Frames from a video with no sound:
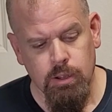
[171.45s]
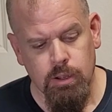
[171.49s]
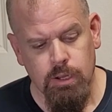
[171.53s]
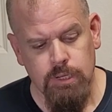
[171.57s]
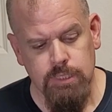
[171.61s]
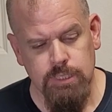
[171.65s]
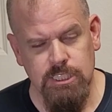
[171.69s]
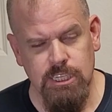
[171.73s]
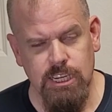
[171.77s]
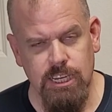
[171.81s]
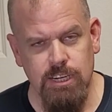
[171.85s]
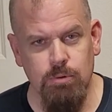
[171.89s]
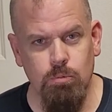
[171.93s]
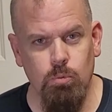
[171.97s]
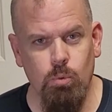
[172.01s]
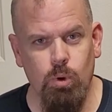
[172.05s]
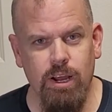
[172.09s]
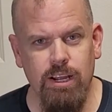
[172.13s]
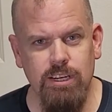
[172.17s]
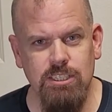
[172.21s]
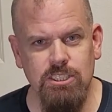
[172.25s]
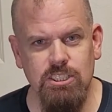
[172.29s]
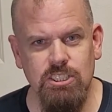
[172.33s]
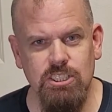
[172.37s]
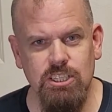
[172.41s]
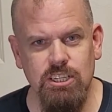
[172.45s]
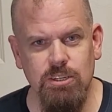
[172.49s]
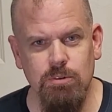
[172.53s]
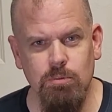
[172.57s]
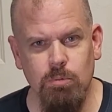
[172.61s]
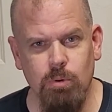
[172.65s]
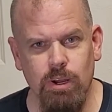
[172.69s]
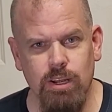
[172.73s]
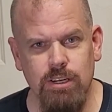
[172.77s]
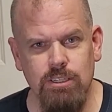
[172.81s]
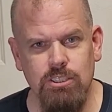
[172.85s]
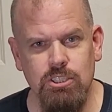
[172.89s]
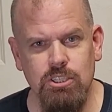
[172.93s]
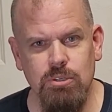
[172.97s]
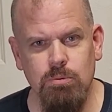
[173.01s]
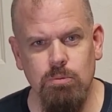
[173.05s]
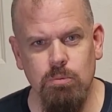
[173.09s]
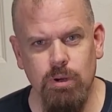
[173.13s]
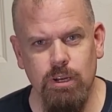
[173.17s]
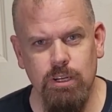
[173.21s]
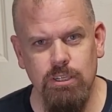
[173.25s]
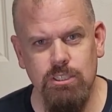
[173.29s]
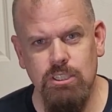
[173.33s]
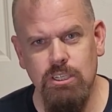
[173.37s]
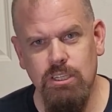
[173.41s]
sat and watched it and watched it and
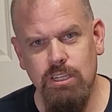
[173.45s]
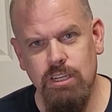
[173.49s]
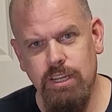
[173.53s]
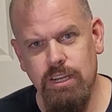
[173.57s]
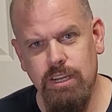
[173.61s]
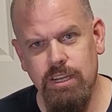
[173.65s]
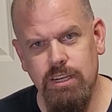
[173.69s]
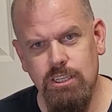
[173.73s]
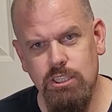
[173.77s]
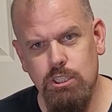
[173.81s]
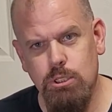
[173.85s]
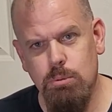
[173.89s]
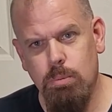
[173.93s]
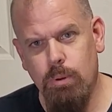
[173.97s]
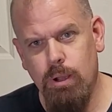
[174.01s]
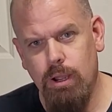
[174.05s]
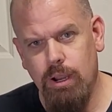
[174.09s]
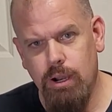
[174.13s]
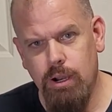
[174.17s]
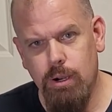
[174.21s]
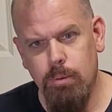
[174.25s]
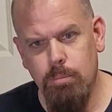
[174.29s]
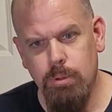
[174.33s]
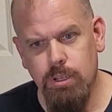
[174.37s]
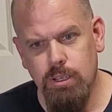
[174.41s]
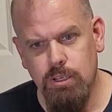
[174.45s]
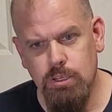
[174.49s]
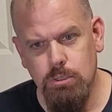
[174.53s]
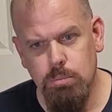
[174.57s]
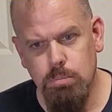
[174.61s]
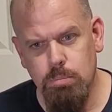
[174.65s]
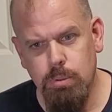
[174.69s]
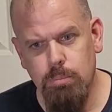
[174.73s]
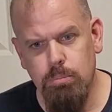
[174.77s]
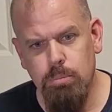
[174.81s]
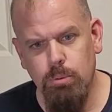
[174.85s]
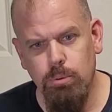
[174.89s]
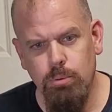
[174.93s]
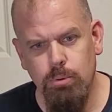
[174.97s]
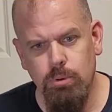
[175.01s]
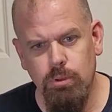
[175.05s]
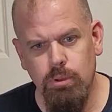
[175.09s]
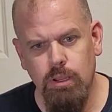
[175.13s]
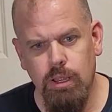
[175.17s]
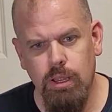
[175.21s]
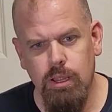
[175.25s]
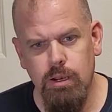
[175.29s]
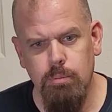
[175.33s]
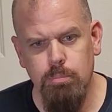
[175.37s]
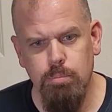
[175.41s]
watched it let it expire, because a
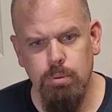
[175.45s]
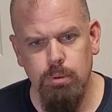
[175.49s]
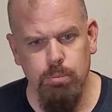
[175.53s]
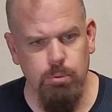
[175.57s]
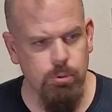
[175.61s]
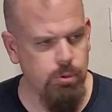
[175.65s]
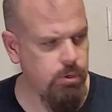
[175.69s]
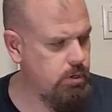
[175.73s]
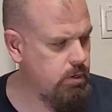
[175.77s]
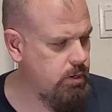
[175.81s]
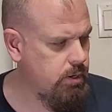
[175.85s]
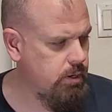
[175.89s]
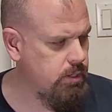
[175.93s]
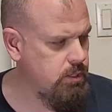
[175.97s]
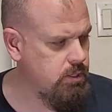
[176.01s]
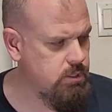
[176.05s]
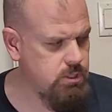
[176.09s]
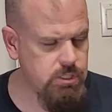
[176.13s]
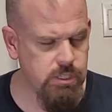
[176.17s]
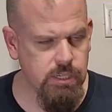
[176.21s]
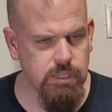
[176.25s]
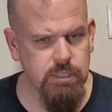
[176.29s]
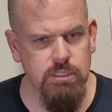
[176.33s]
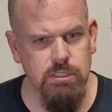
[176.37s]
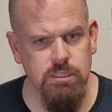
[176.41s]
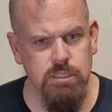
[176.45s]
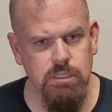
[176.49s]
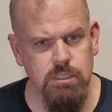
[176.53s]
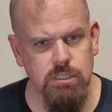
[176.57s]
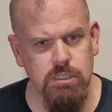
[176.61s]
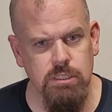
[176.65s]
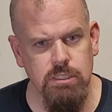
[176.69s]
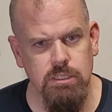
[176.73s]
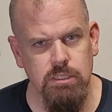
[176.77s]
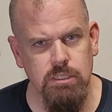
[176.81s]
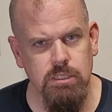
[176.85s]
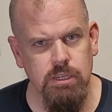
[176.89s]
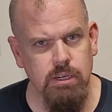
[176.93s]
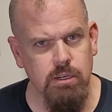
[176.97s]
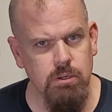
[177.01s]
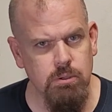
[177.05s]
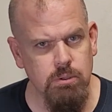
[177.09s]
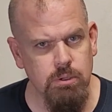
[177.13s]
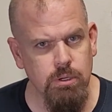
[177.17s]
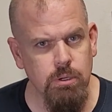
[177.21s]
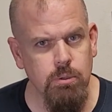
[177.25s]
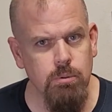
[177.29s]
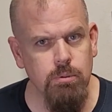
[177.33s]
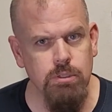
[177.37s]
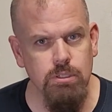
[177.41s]
lot of people in the United States they don't
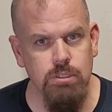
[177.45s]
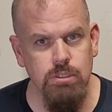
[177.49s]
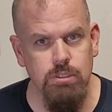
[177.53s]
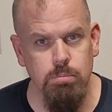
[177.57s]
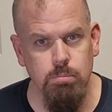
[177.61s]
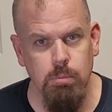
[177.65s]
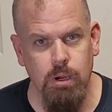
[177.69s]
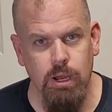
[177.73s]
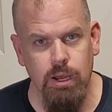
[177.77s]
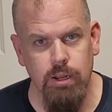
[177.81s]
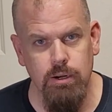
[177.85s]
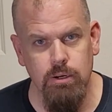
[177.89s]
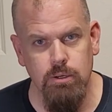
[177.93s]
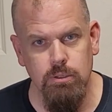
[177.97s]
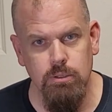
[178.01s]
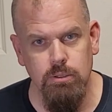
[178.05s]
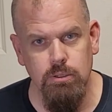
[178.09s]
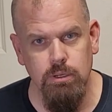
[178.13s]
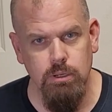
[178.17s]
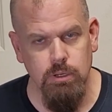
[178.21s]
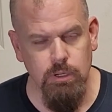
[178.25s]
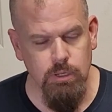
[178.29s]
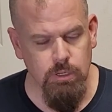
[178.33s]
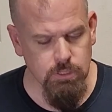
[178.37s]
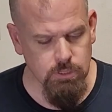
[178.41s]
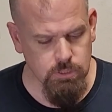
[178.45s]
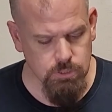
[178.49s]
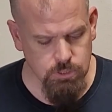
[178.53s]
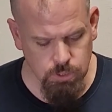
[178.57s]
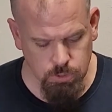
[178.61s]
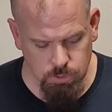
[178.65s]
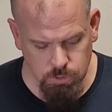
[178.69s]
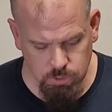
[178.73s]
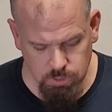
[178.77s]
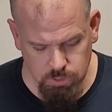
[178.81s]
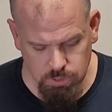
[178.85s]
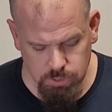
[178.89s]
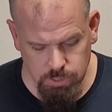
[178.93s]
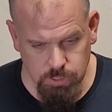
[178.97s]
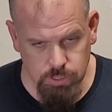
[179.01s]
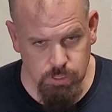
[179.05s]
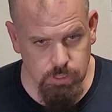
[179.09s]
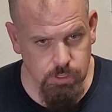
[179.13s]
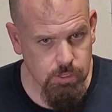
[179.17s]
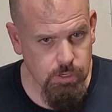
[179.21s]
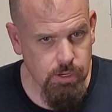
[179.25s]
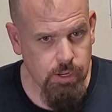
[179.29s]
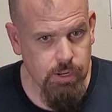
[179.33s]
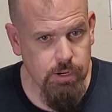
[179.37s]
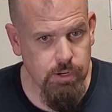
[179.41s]
know this model, so they're like,
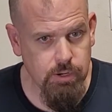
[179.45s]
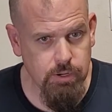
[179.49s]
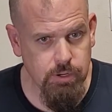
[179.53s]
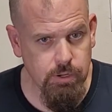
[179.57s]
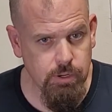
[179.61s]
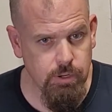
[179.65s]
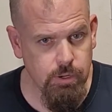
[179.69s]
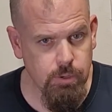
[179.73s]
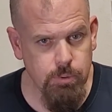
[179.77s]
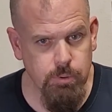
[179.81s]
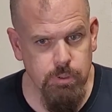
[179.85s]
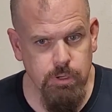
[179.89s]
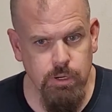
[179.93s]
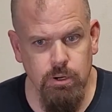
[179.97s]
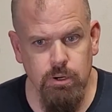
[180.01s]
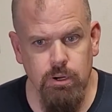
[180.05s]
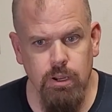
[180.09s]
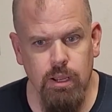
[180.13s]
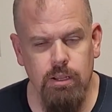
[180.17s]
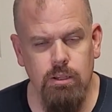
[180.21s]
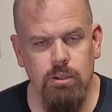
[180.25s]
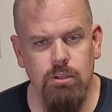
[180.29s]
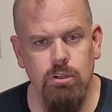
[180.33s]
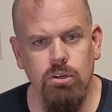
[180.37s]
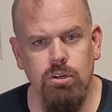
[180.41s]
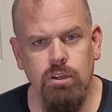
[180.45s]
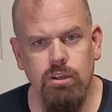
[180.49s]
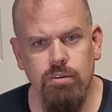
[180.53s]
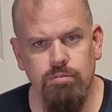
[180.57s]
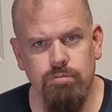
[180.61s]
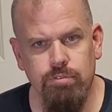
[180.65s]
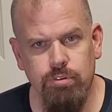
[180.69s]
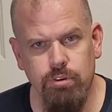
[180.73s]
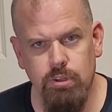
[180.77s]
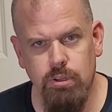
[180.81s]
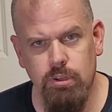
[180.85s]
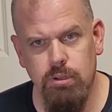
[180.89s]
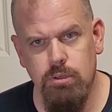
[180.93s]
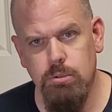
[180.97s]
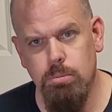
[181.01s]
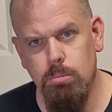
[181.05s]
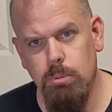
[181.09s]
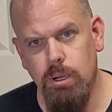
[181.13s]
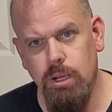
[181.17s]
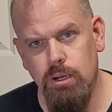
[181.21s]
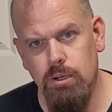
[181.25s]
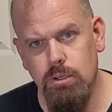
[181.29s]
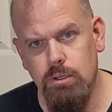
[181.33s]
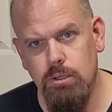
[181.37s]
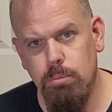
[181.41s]
I don't know, and they're not looking for this
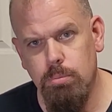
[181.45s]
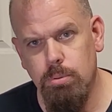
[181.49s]
model. They're